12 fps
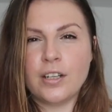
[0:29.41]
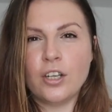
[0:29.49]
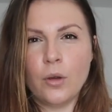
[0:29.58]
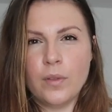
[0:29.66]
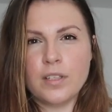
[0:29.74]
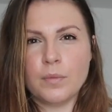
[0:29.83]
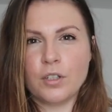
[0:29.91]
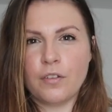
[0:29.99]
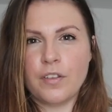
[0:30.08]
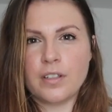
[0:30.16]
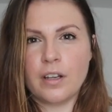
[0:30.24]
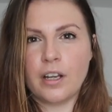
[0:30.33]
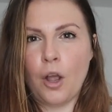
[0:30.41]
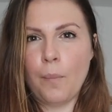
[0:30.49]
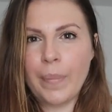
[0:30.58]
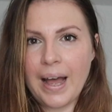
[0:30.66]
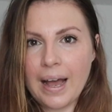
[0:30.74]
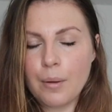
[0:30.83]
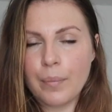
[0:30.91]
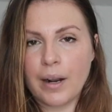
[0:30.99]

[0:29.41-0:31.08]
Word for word: I know there's some stuff that's going to go back,